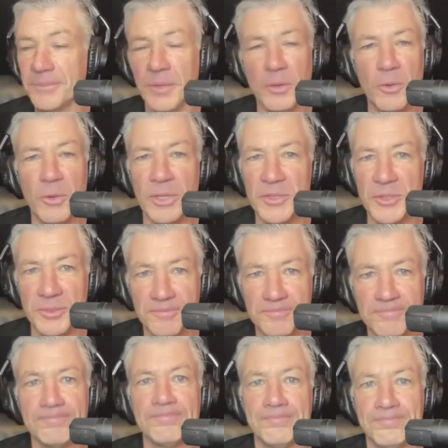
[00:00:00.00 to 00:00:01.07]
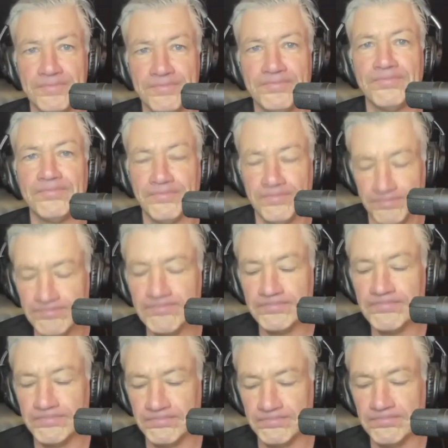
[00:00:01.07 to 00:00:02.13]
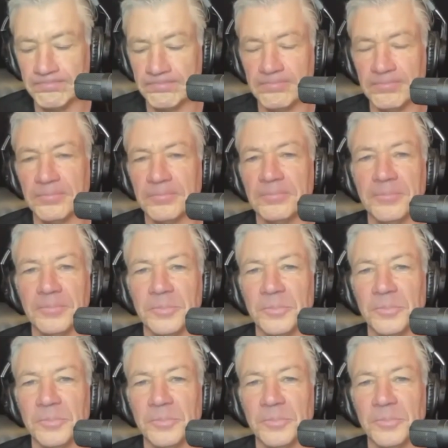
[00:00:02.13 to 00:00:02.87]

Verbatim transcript: no so question. they can they can come to work here